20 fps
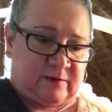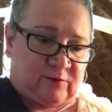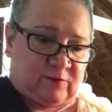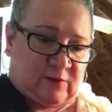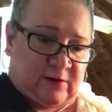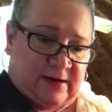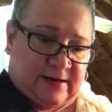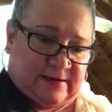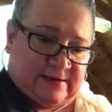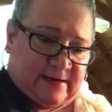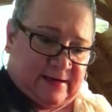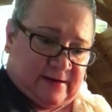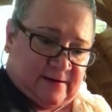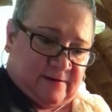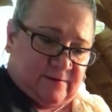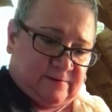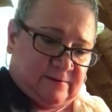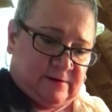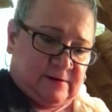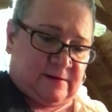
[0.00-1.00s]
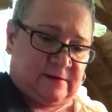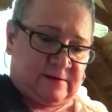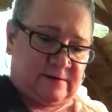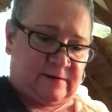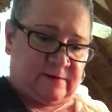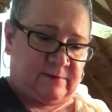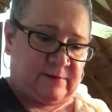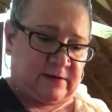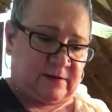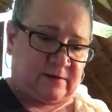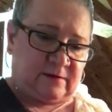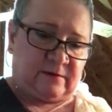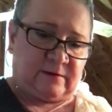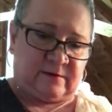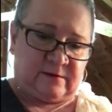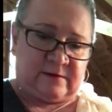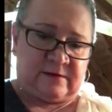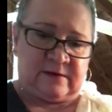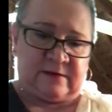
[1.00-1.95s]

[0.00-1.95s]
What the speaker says: them right down the middle,